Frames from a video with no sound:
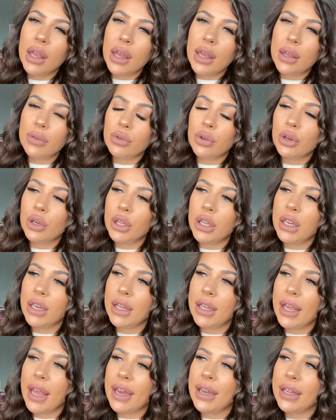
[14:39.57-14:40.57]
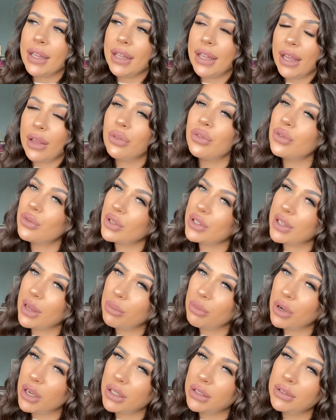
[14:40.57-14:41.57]
If you're looking at getting a gift for
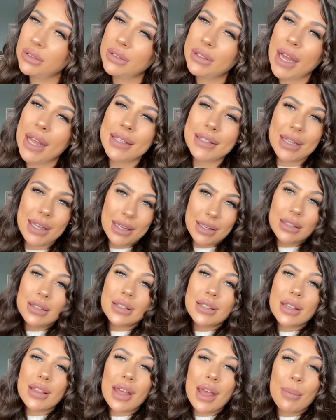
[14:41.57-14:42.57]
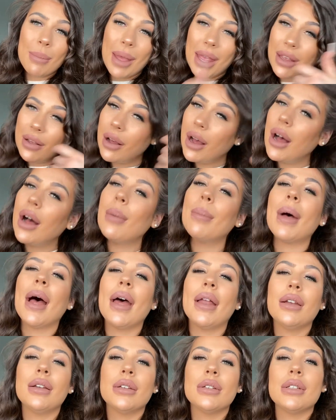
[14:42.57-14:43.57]
someone that is into their makeup
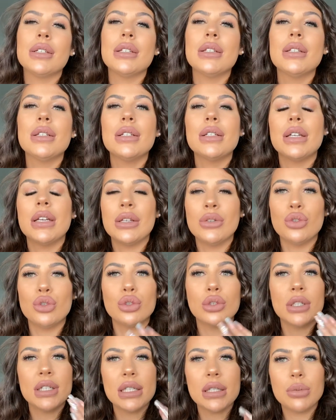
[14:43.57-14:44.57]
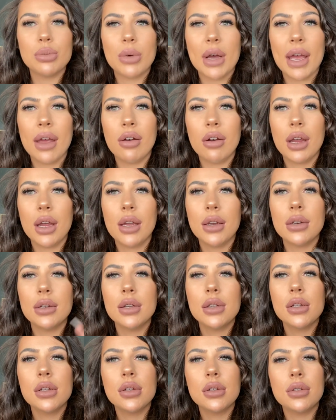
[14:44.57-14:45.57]
and enjoys
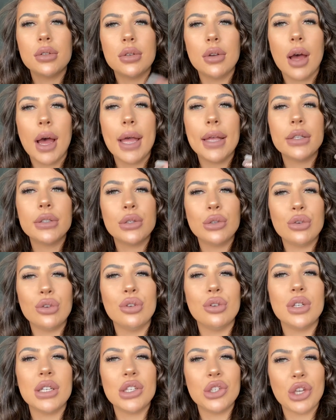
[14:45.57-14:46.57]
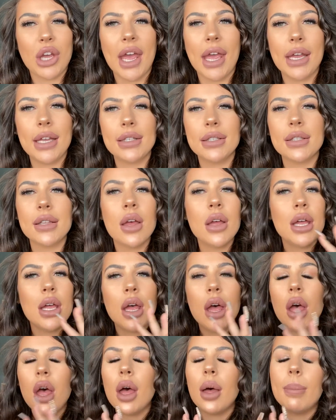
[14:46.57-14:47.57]
wearing nice nudie shades,
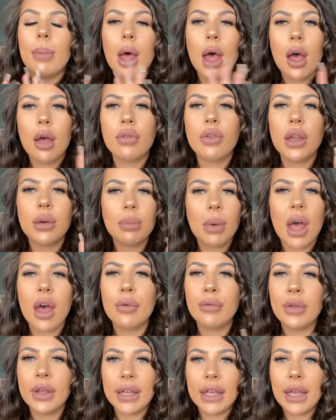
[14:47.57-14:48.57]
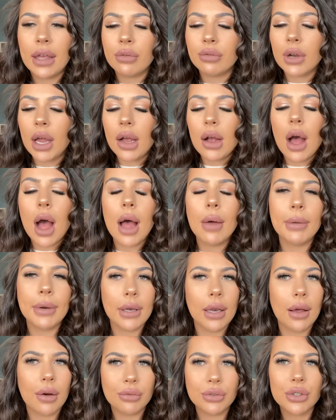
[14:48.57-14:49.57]
a perfect, perfect gift. Like, I
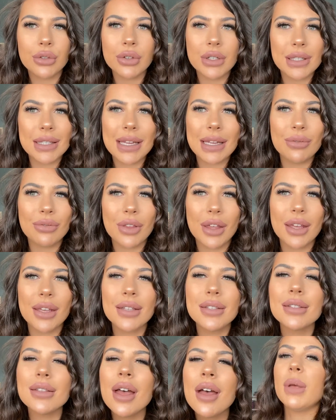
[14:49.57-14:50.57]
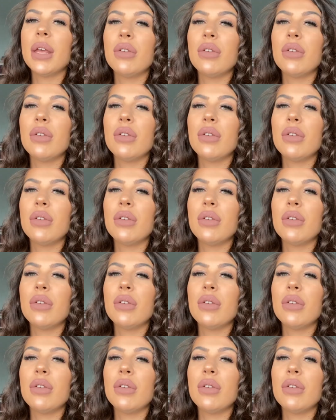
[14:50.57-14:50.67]
would love to receive this.